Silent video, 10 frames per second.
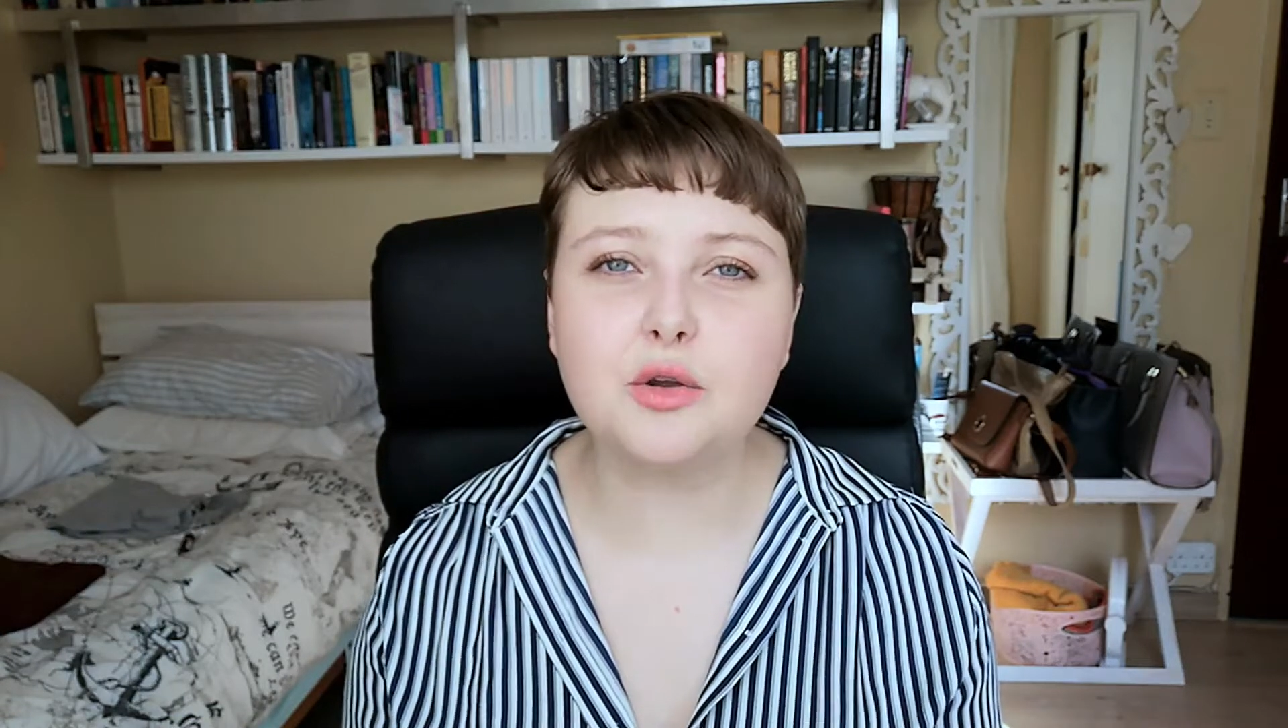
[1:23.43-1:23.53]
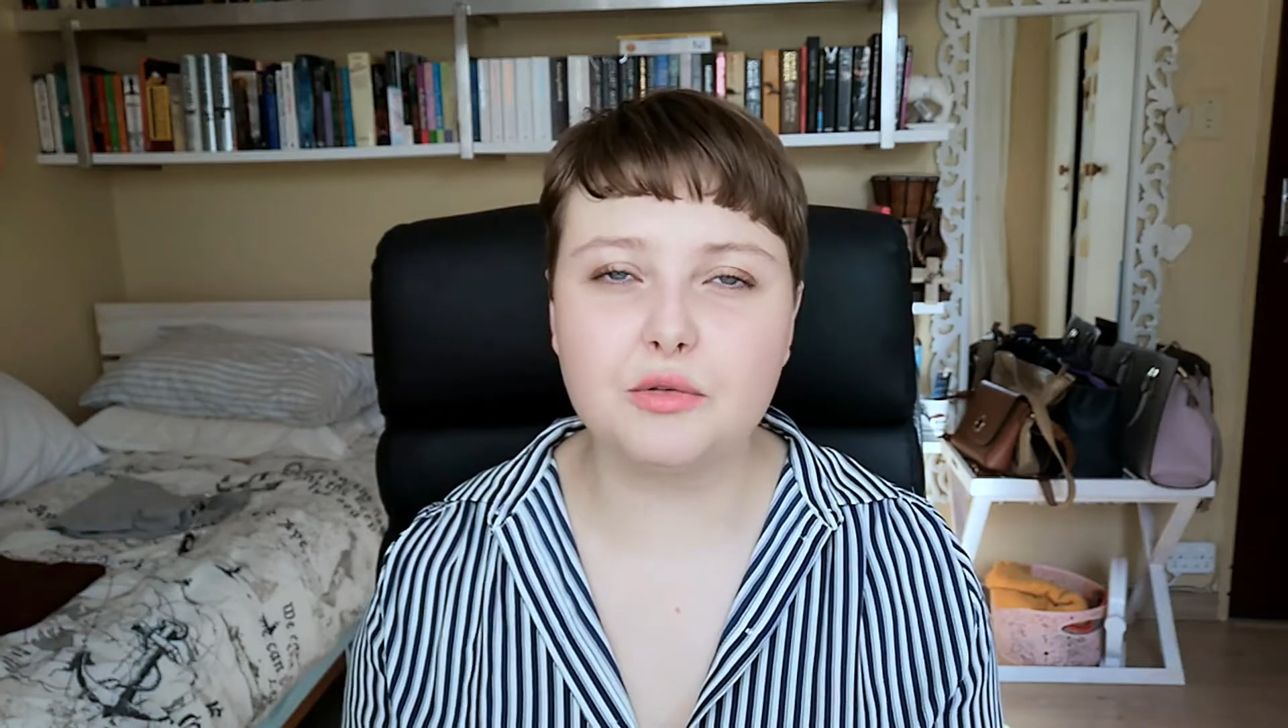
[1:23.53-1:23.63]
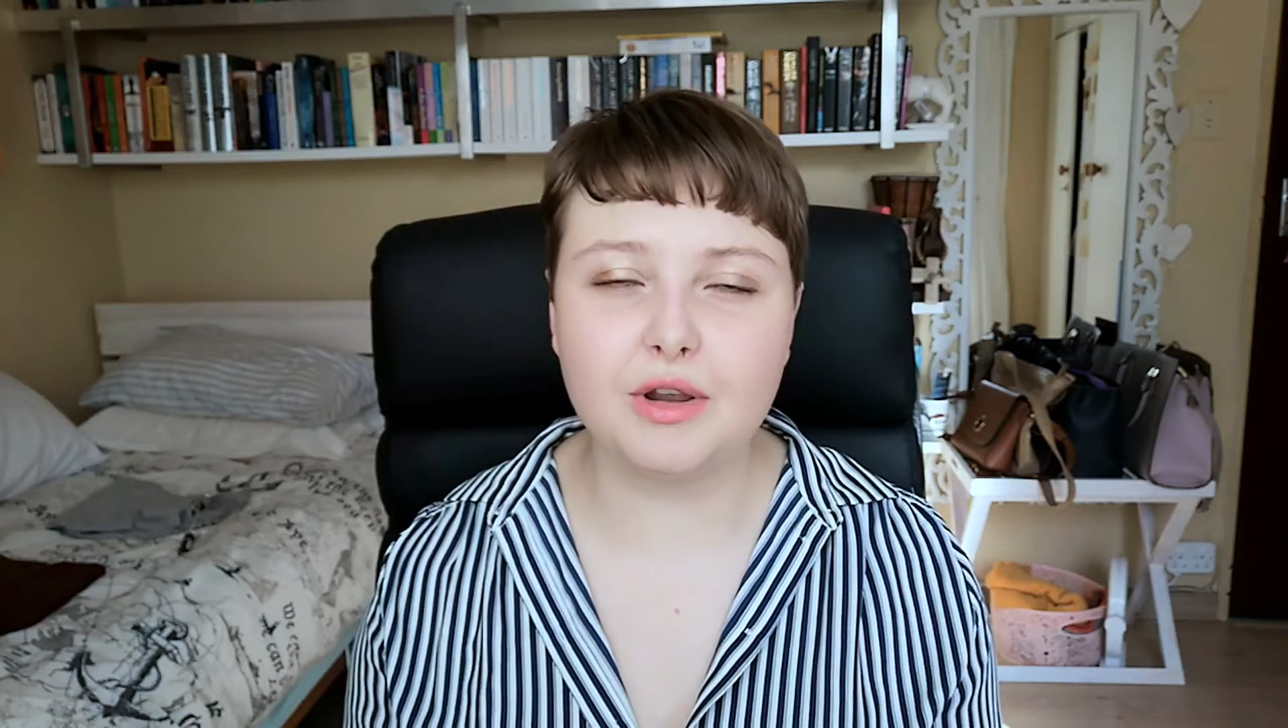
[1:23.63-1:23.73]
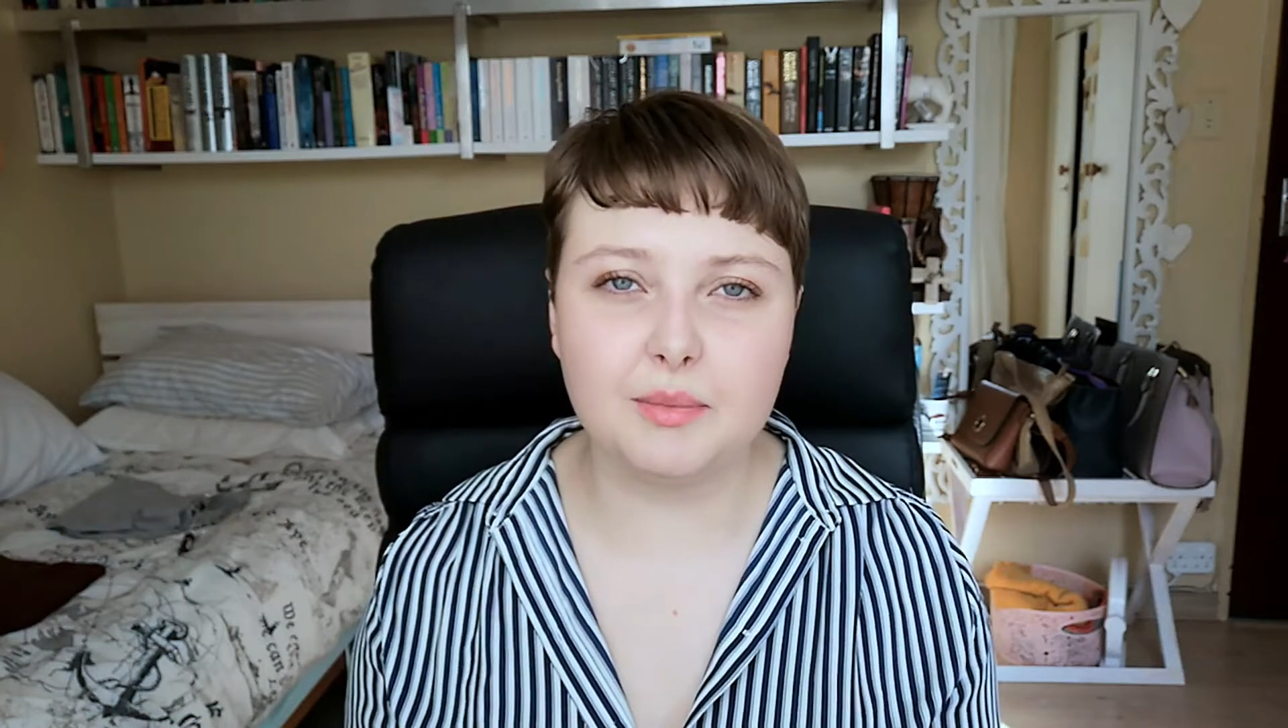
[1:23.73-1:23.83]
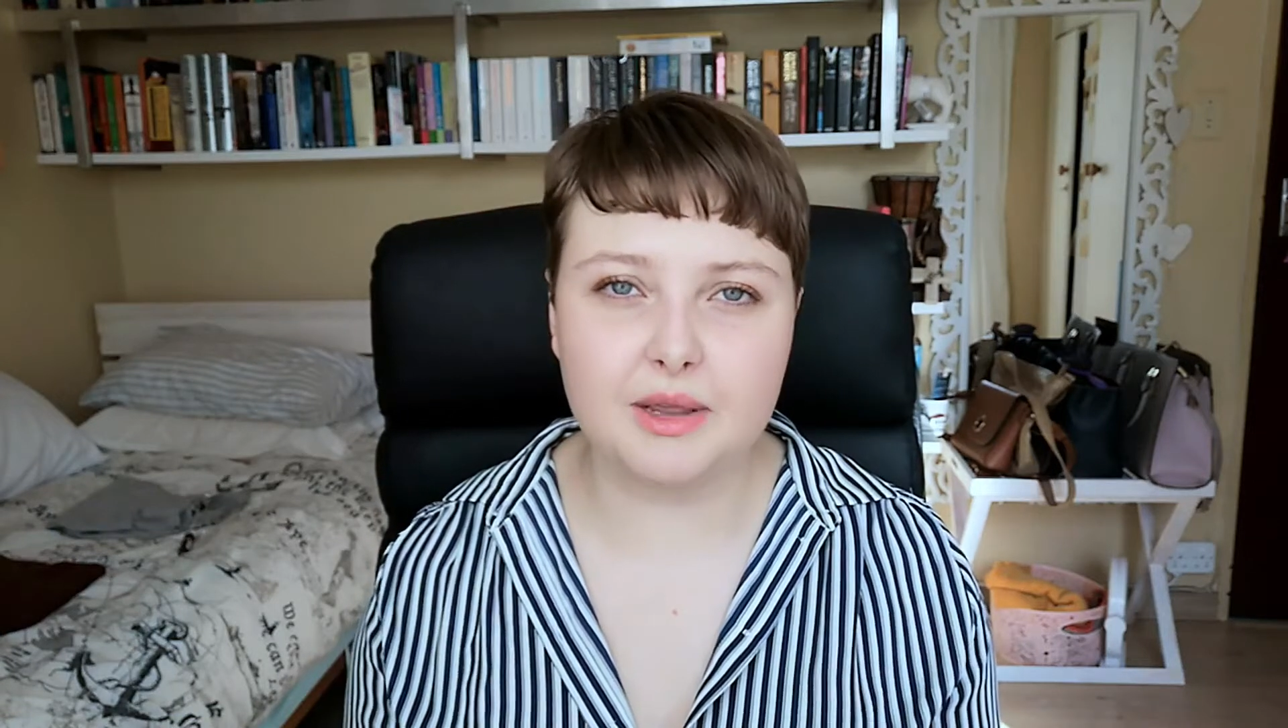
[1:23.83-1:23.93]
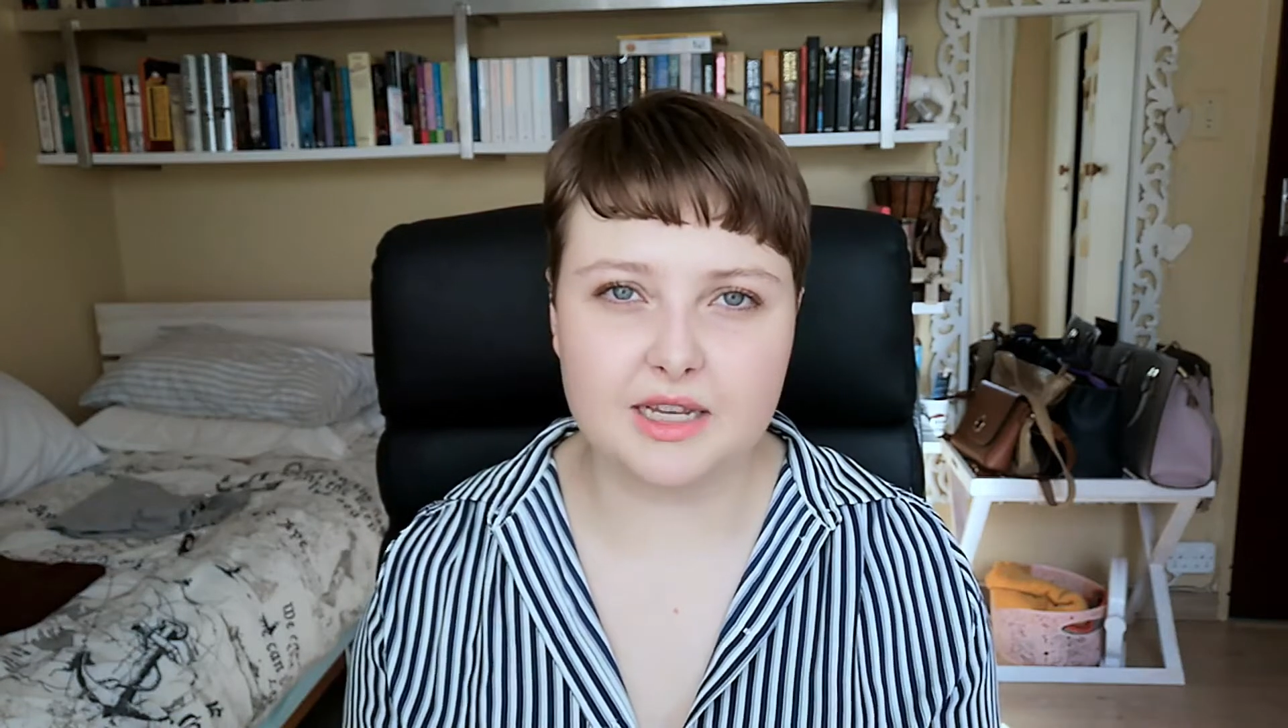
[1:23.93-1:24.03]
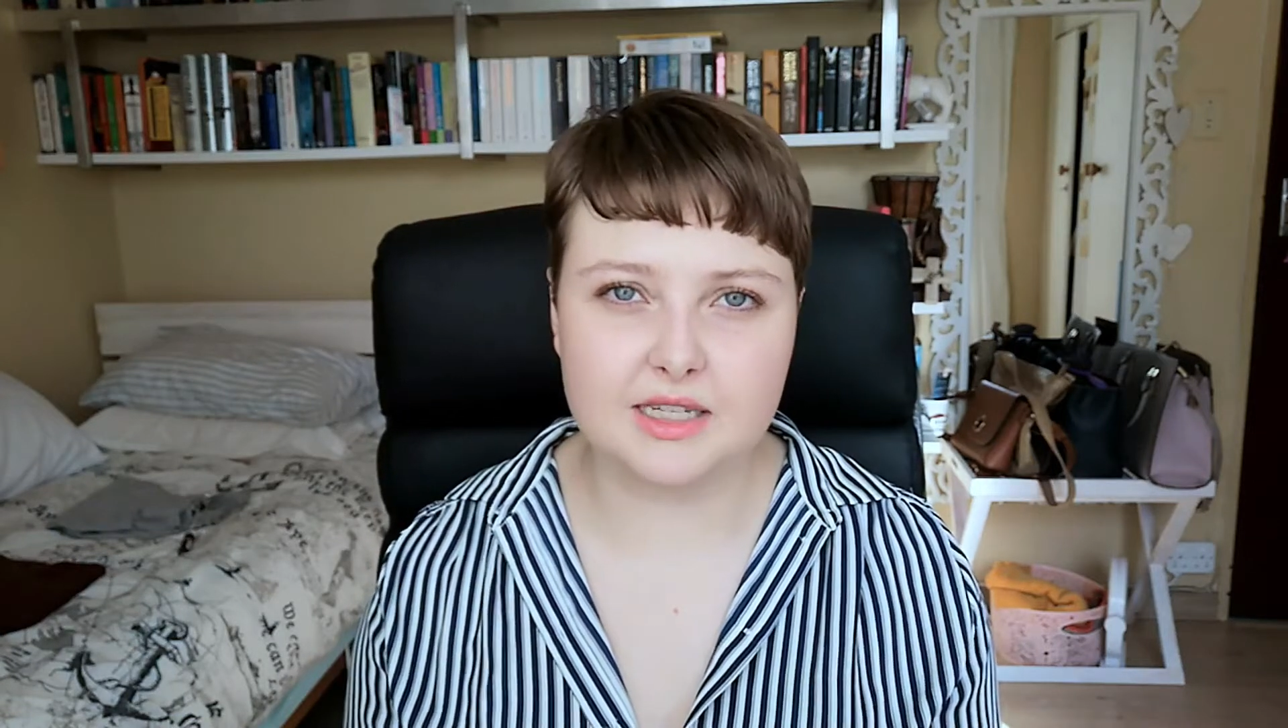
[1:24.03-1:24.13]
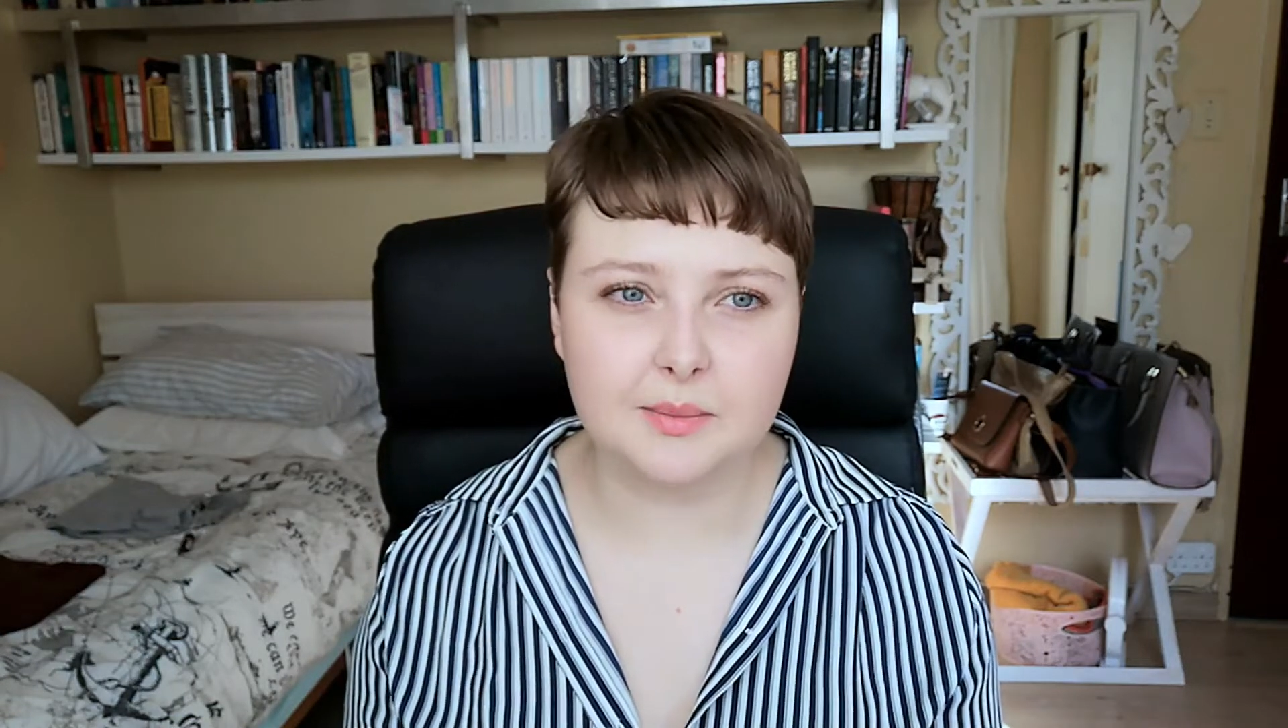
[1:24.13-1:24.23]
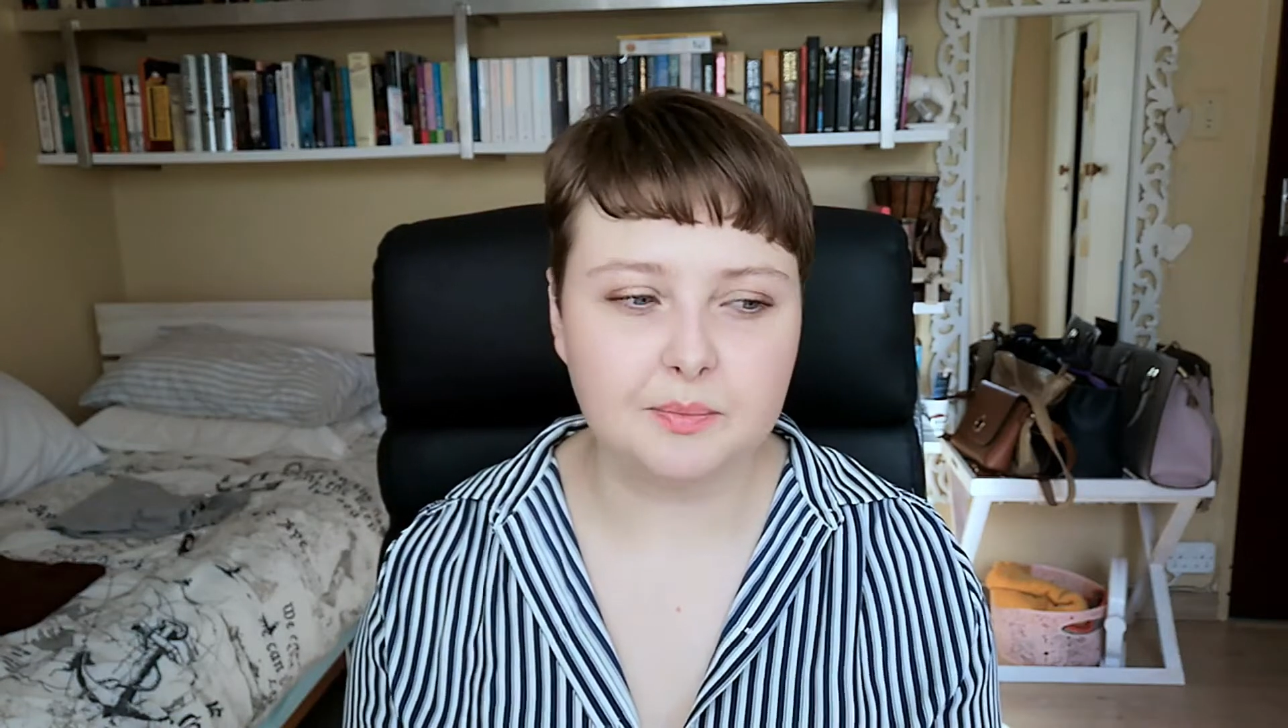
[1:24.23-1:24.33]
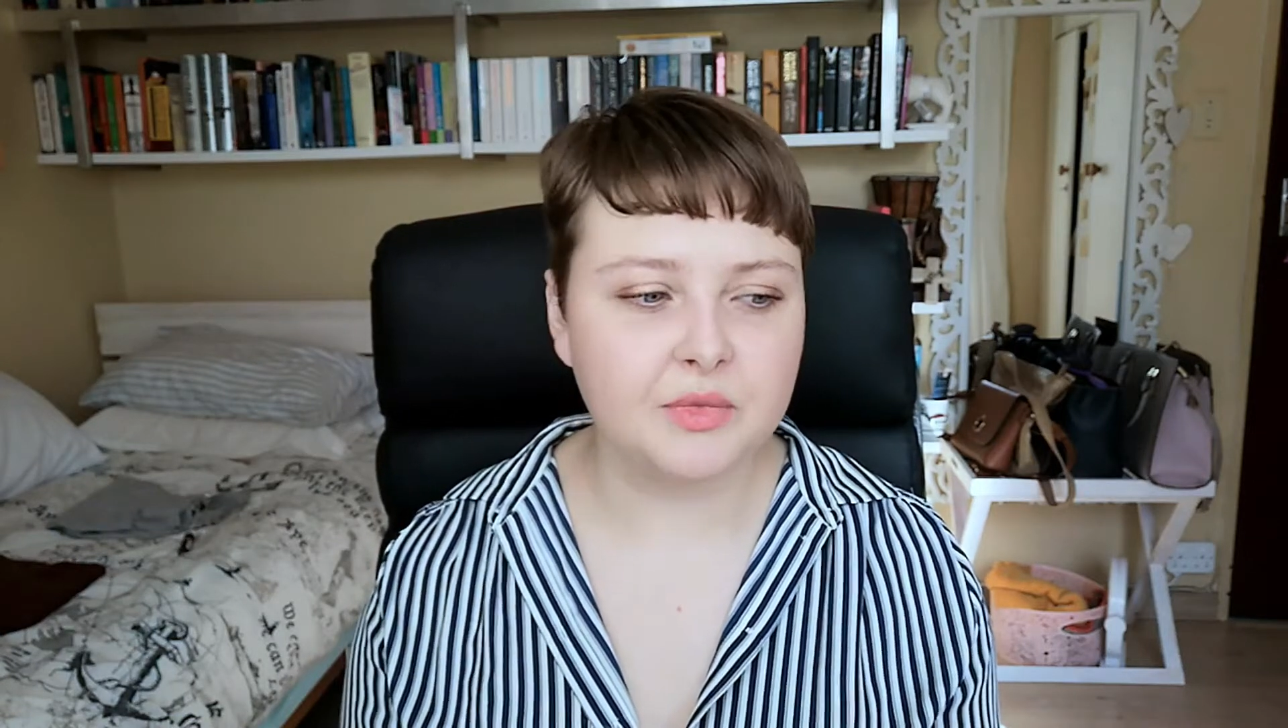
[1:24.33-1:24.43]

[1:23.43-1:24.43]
great because